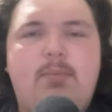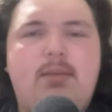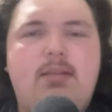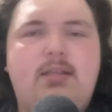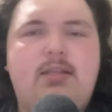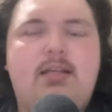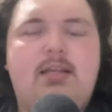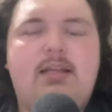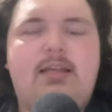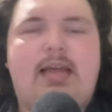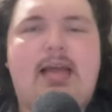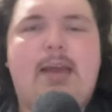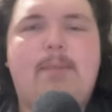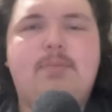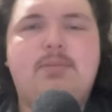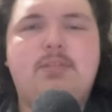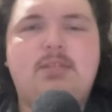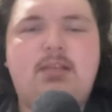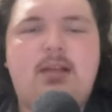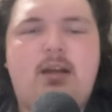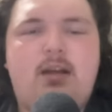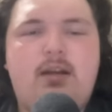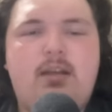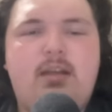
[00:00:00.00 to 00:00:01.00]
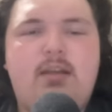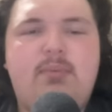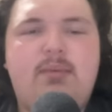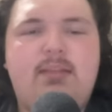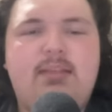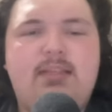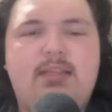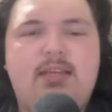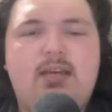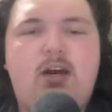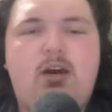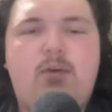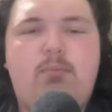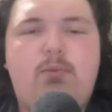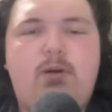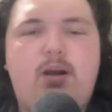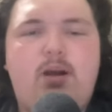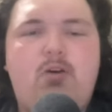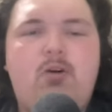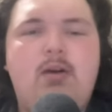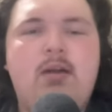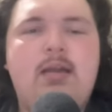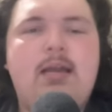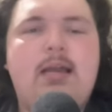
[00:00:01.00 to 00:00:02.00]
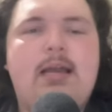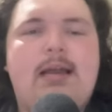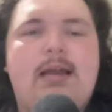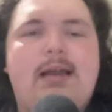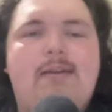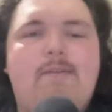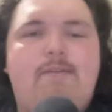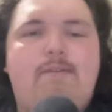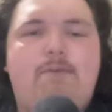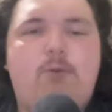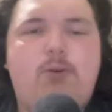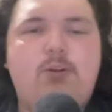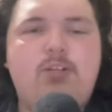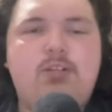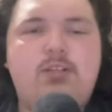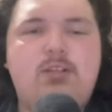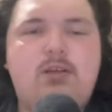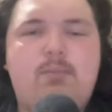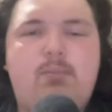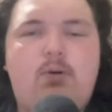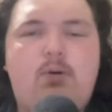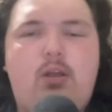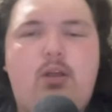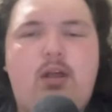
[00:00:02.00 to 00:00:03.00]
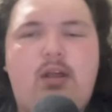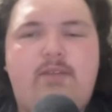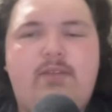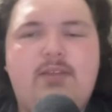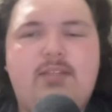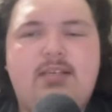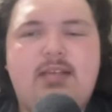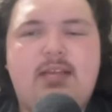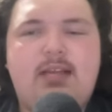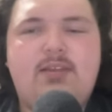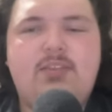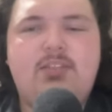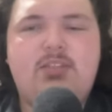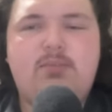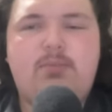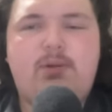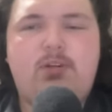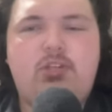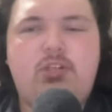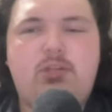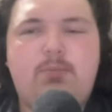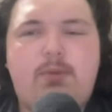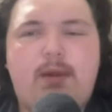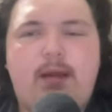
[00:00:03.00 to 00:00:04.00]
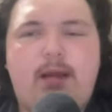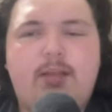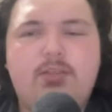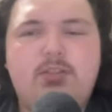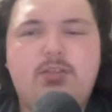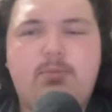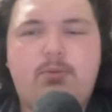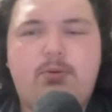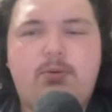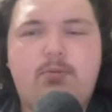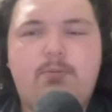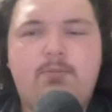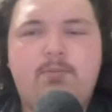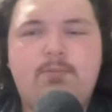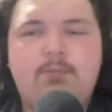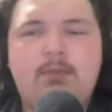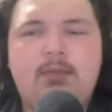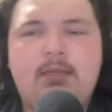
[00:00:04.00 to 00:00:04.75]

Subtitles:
I mean, collapsing on him at the elbow and forcing the ball out of his hands as much as possible.